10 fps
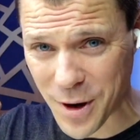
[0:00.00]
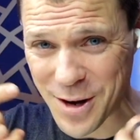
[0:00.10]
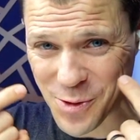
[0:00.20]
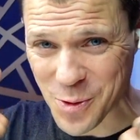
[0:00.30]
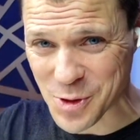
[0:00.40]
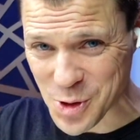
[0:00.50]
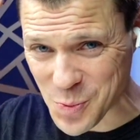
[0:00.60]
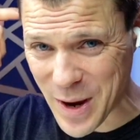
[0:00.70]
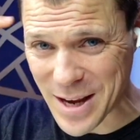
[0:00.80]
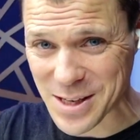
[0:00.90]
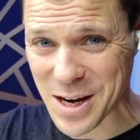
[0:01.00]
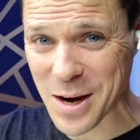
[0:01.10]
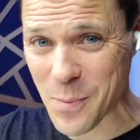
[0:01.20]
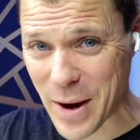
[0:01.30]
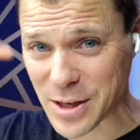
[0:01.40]
right? So it's just
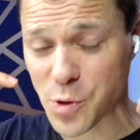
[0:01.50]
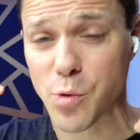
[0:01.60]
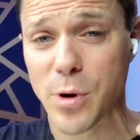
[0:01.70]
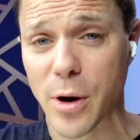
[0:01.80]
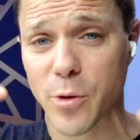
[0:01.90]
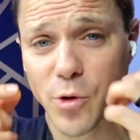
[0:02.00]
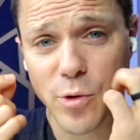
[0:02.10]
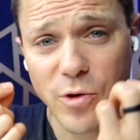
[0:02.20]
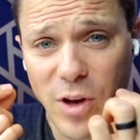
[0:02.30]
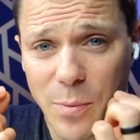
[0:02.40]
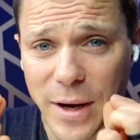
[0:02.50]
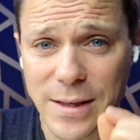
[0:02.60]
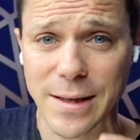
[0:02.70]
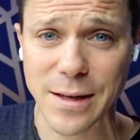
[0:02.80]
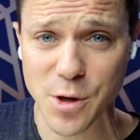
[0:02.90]
passing mics through. Now those are the same
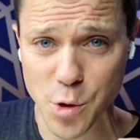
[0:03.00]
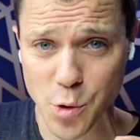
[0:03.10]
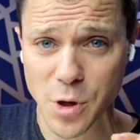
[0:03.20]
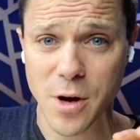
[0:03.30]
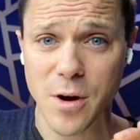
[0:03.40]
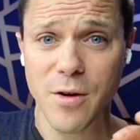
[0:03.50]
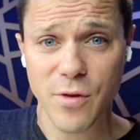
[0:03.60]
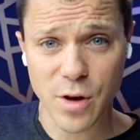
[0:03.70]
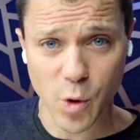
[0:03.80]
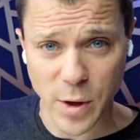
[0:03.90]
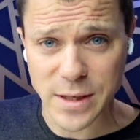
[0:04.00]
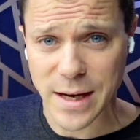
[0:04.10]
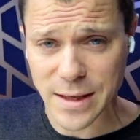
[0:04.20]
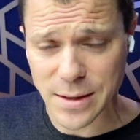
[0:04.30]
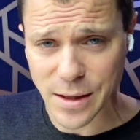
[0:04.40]
mics that they use for the noise
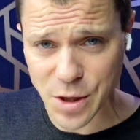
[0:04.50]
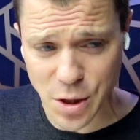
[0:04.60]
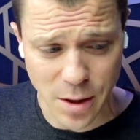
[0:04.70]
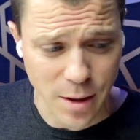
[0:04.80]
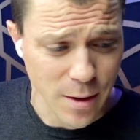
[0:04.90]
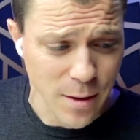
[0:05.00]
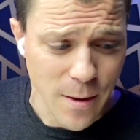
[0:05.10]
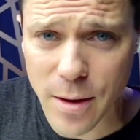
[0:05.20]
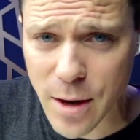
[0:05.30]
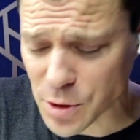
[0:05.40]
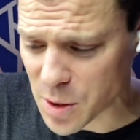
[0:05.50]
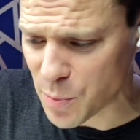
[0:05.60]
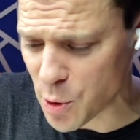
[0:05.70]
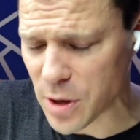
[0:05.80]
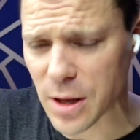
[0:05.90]
cancellation. Here's the
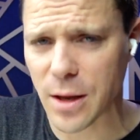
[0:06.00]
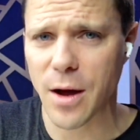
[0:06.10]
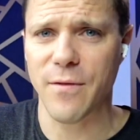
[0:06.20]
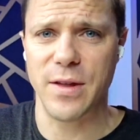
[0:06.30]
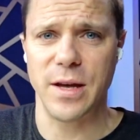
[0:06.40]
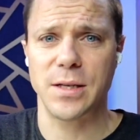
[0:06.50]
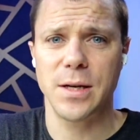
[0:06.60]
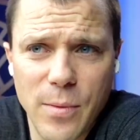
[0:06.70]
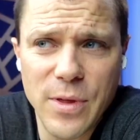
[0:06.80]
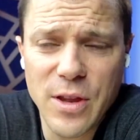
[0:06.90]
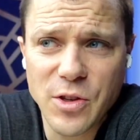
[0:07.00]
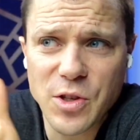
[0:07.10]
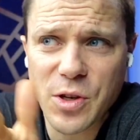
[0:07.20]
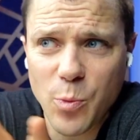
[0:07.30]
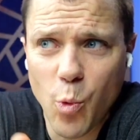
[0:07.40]
beauty of this, and this
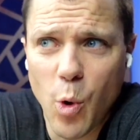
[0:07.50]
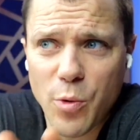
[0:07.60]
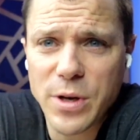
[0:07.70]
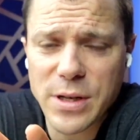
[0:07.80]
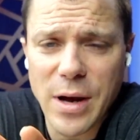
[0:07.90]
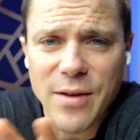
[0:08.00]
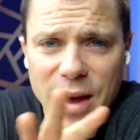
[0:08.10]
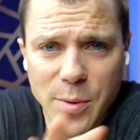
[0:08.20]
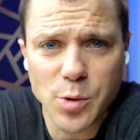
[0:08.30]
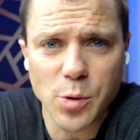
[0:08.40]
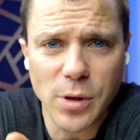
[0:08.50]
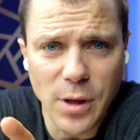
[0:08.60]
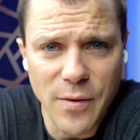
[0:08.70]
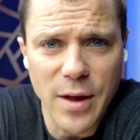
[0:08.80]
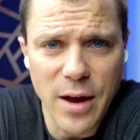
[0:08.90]
is one reason I've absolutely
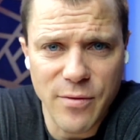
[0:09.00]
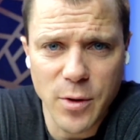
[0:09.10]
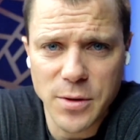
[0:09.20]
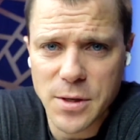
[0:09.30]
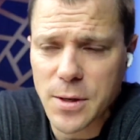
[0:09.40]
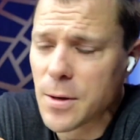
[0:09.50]
loved the headphones